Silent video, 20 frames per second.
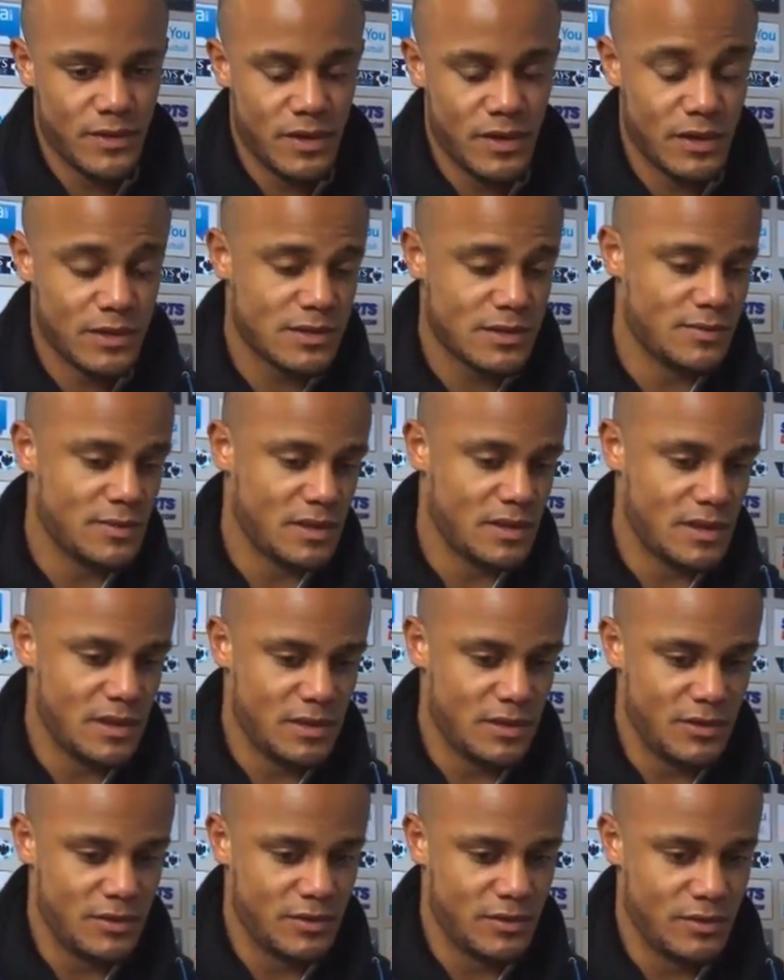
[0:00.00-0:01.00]
ultimately,
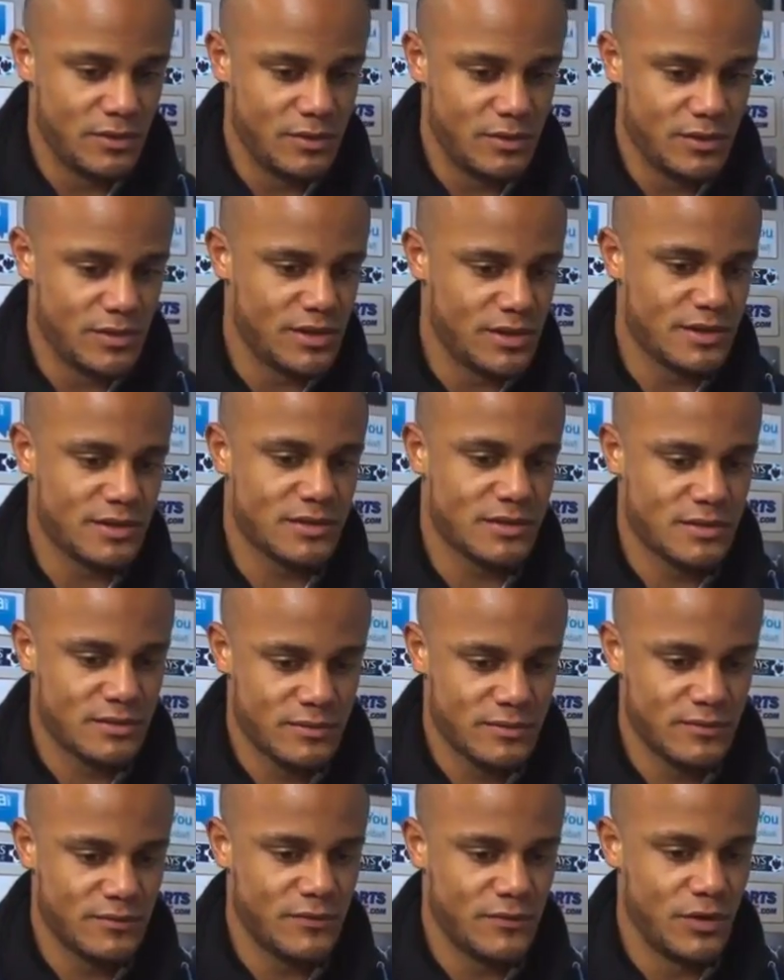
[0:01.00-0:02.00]
you just
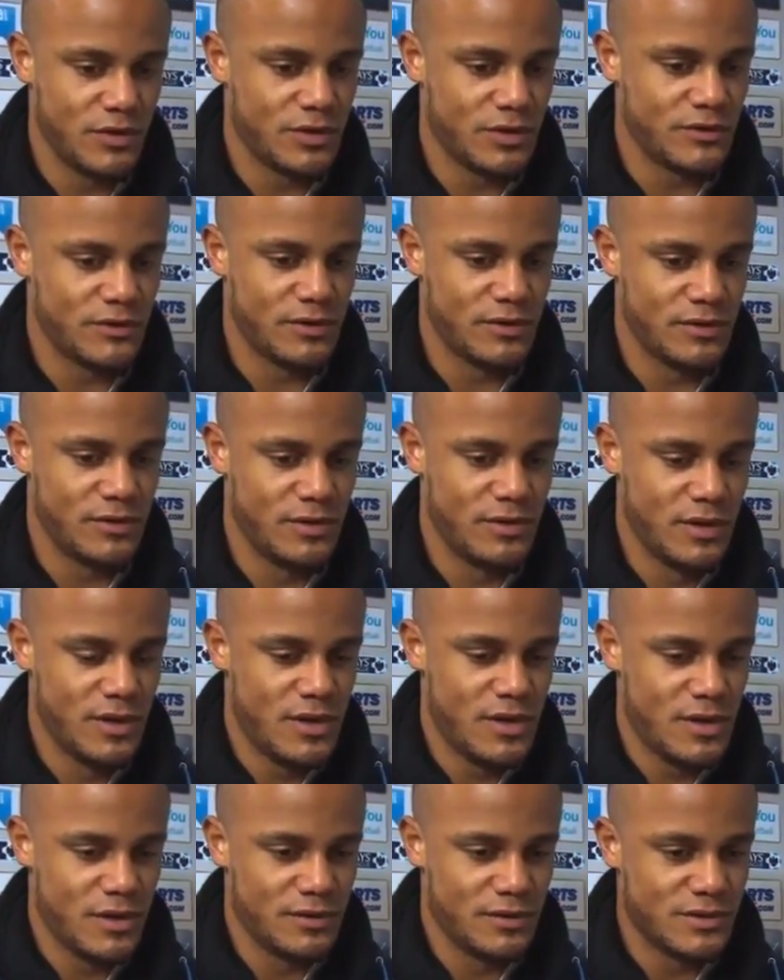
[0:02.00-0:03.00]
focus on
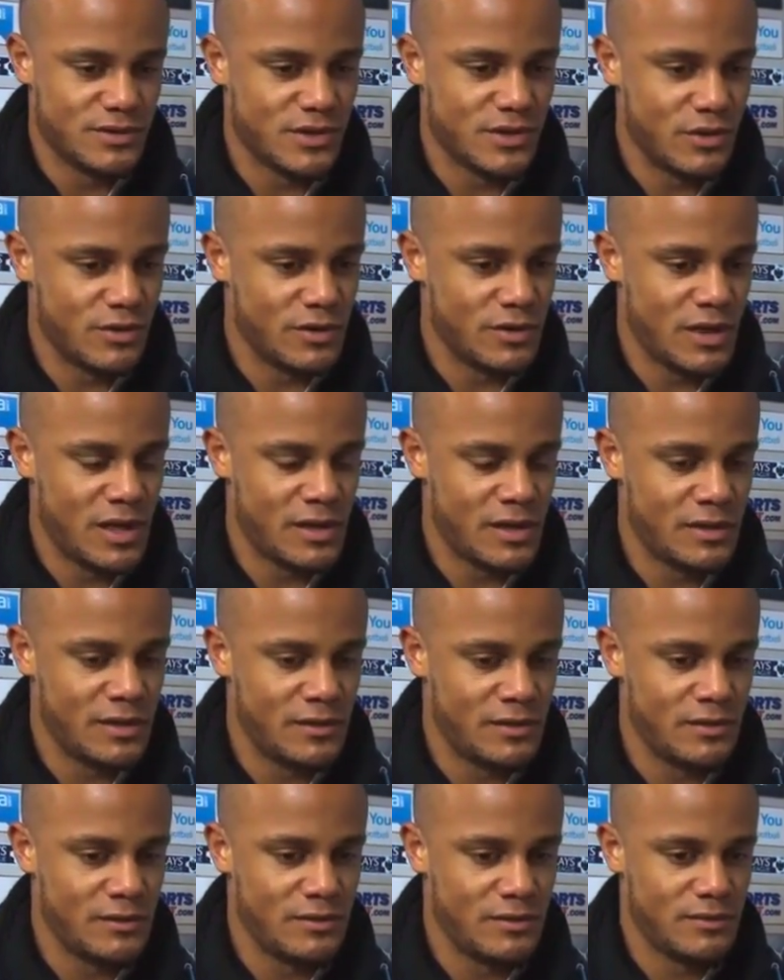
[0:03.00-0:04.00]
the scoreline.
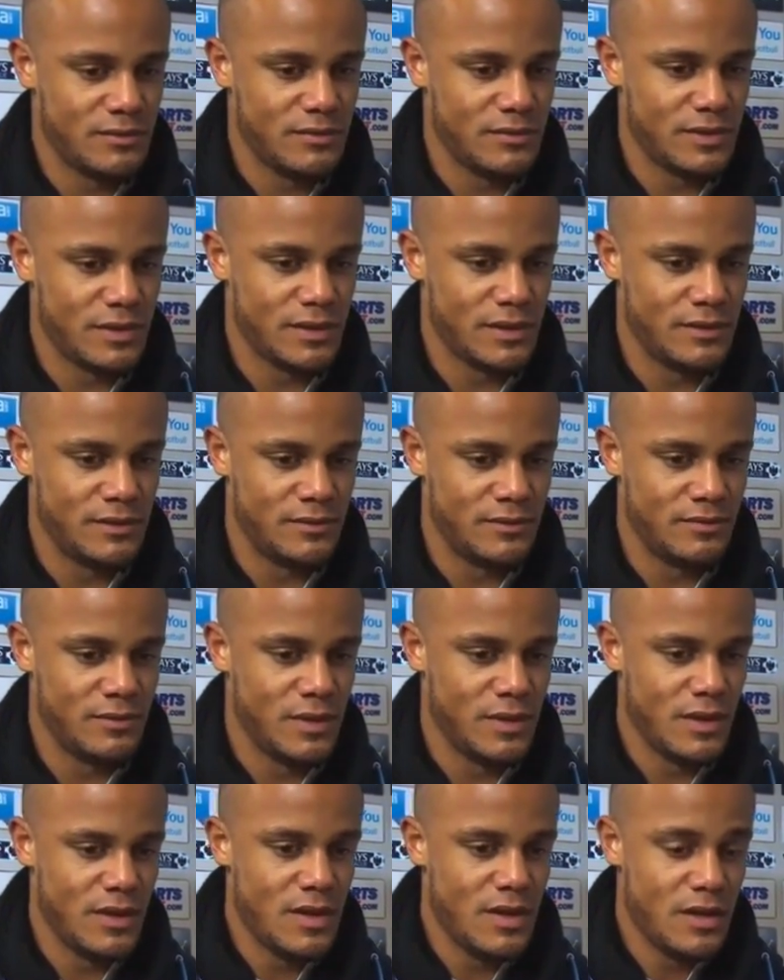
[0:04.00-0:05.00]
And,
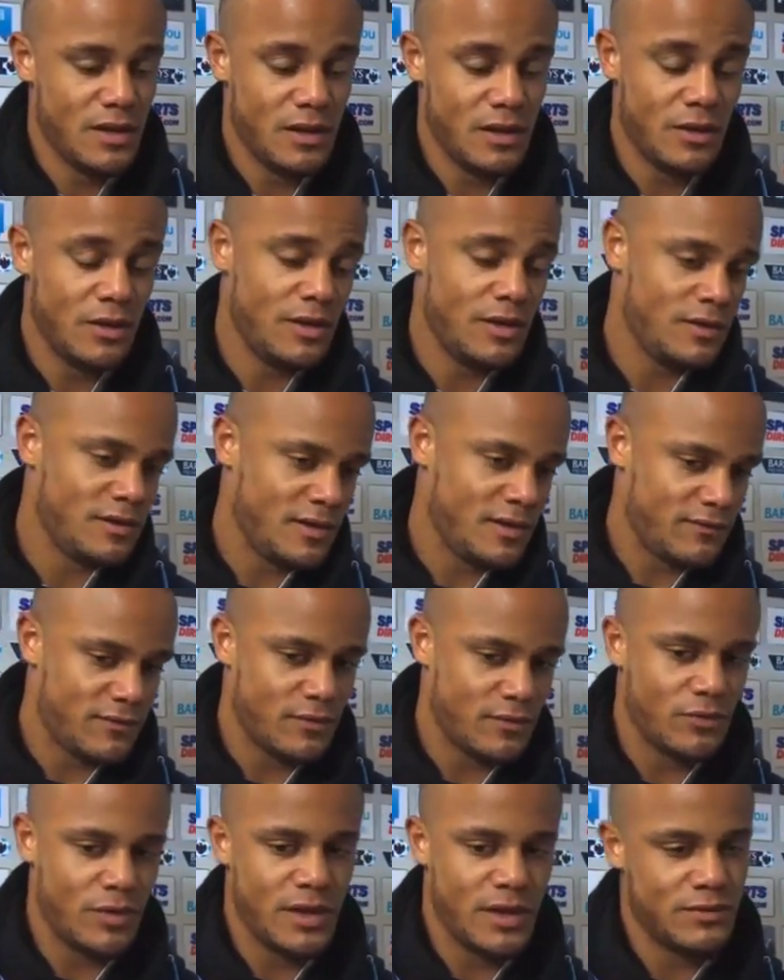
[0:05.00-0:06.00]
you know, in a
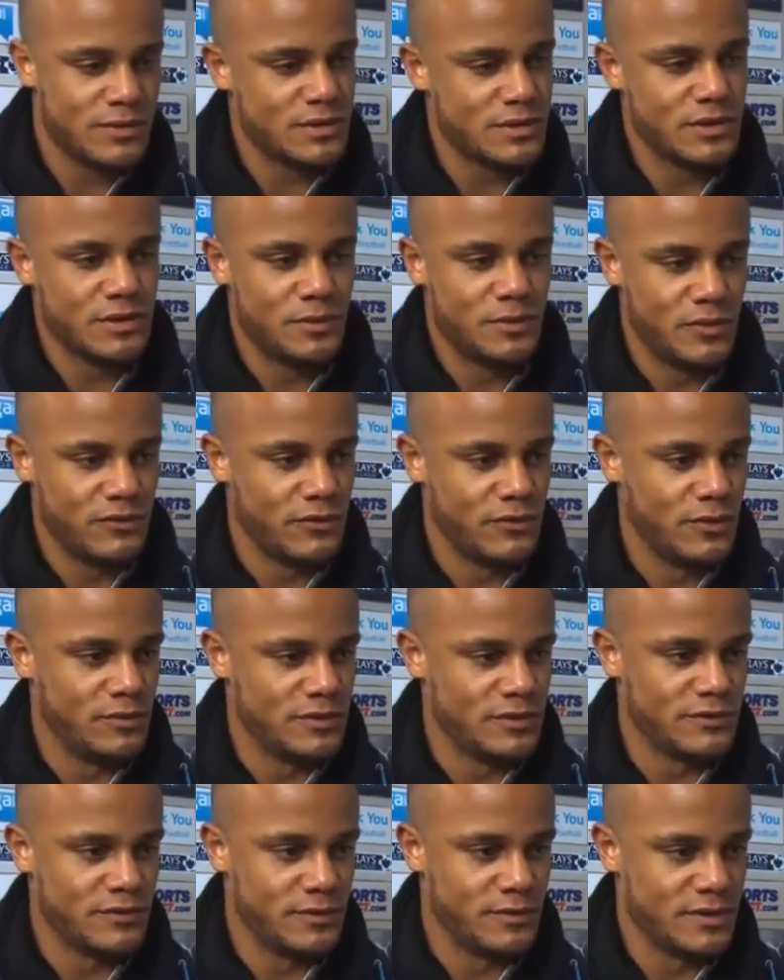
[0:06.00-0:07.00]
different way, it was a good
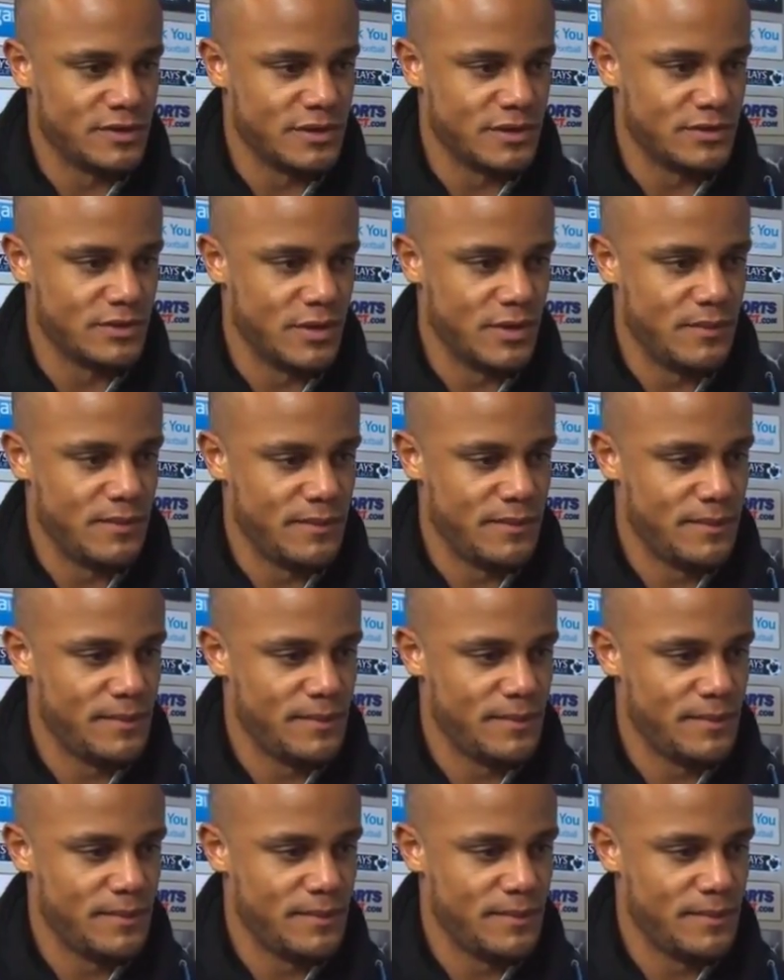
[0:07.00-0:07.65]
performance from us as well.